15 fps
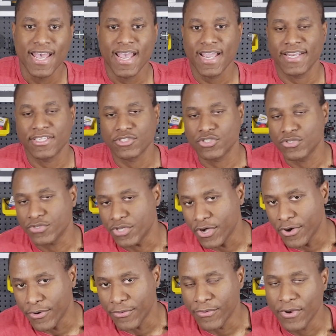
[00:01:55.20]
And as you
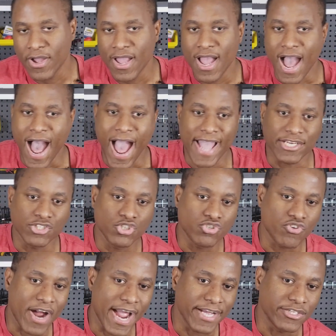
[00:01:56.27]
know, I
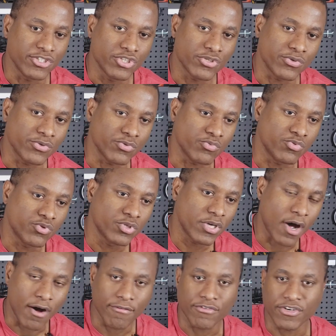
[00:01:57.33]
try to
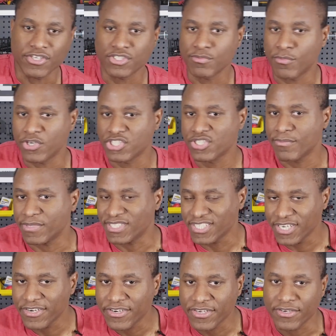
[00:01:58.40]
cover as much
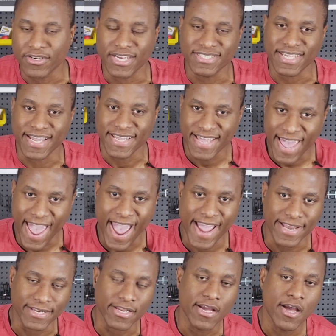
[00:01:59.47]
material as I
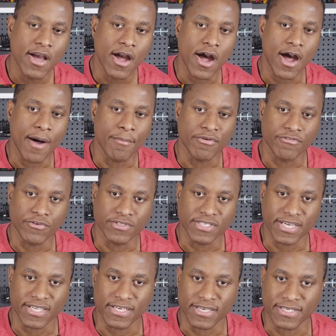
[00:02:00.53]
can before
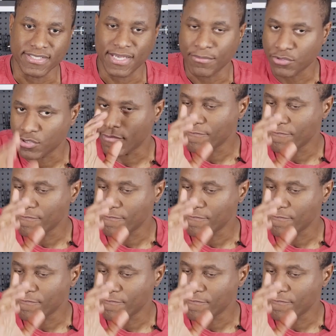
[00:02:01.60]
taking an exam. So the